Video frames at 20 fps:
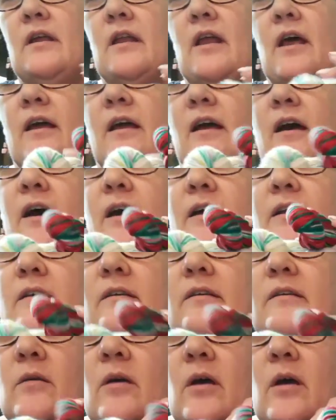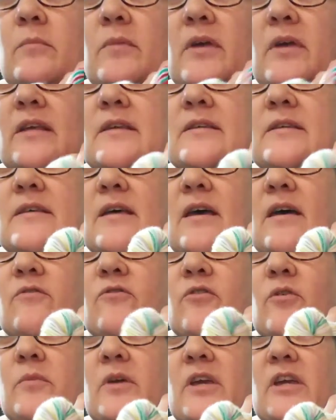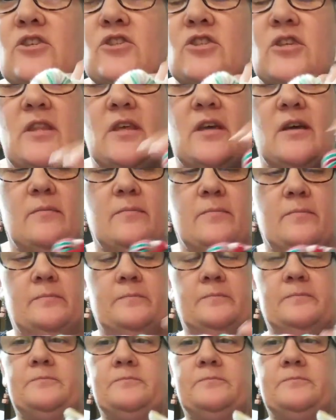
And I got a mini set from each of them.